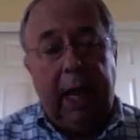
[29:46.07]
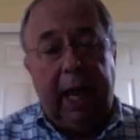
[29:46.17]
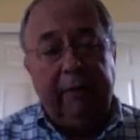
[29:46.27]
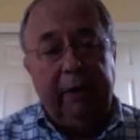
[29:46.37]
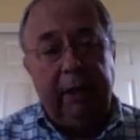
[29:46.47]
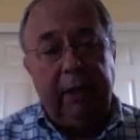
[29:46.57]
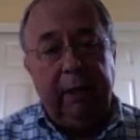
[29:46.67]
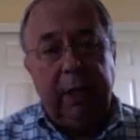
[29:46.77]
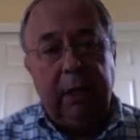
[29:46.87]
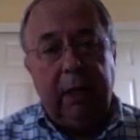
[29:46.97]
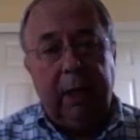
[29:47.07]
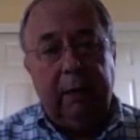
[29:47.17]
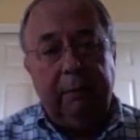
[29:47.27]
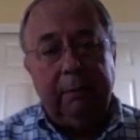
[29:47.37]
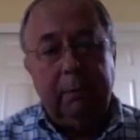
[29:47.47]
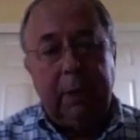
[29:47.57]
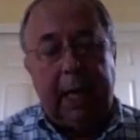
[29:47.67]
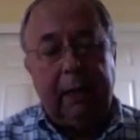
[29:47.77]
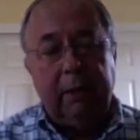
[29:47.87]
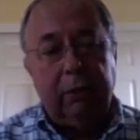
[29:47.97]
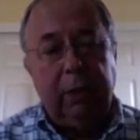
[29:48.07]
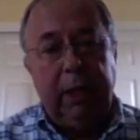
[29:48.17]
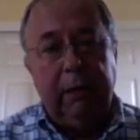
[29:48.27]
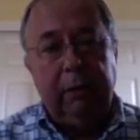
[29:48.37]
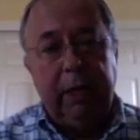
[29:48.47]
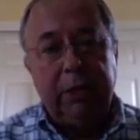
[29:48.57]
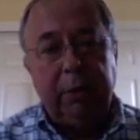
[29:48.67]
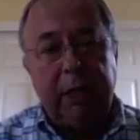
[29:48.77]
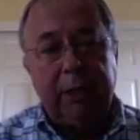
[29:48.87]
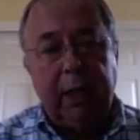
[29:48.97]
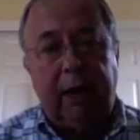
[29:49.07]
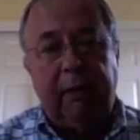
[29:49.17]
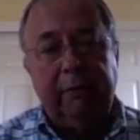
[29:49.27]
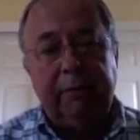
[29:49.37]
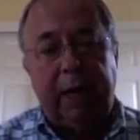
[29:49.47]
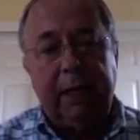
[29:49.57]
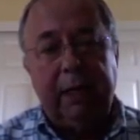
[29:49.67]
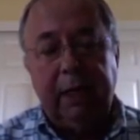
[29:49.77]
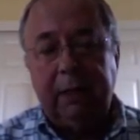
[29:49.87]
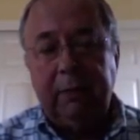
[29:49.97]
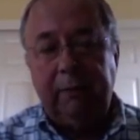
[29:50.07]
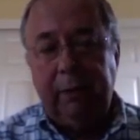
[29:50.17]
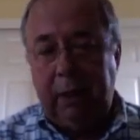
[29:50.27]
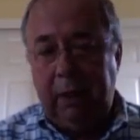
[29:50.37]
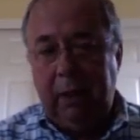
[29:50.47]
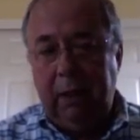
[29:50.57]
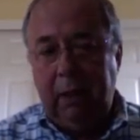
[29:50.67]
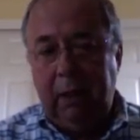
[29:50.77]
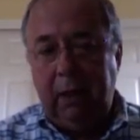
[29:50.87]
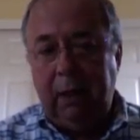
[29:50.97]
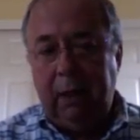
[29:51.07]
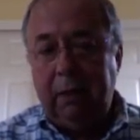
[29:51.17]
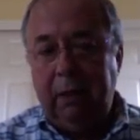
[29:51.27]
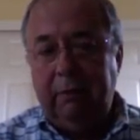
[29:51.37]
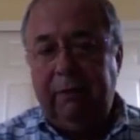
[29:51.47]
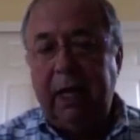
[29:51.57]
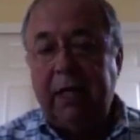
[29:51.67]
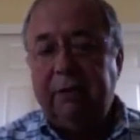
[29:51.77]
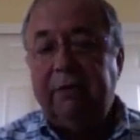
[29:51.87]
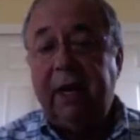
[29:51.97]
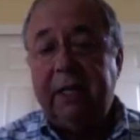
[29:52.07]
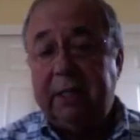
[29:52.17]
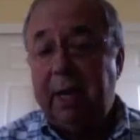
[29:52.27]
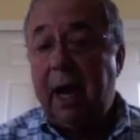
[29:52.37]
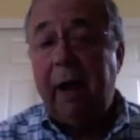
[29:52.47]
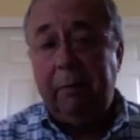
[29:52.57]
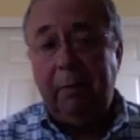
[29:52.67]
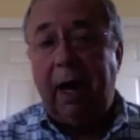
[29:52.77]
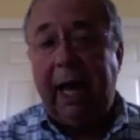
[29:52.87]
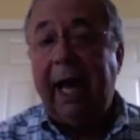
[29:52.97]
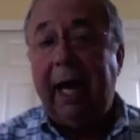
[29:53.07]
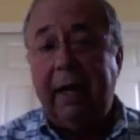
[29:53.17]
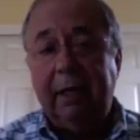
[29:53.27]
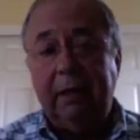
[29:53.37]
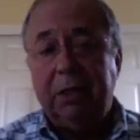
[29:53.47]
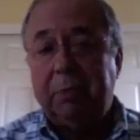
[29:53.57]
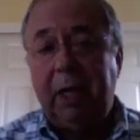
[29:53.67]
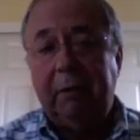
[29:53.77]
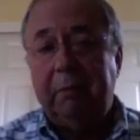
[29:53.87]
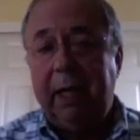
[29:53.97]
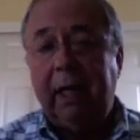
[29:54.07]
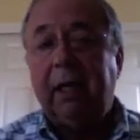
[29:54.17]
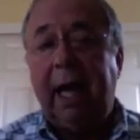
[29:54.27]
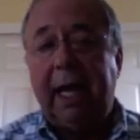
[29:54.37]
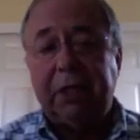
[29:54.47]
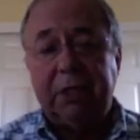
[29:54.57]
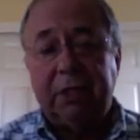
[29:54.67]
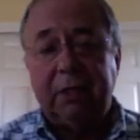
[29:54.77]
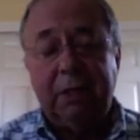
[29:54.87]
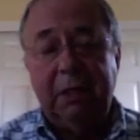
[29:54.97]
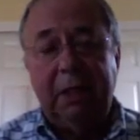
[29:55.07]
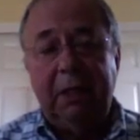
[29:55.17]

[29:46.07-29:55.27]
having um, gotten three degrees myself, I think uh, the face-to-face -face time I had and spent in many classes is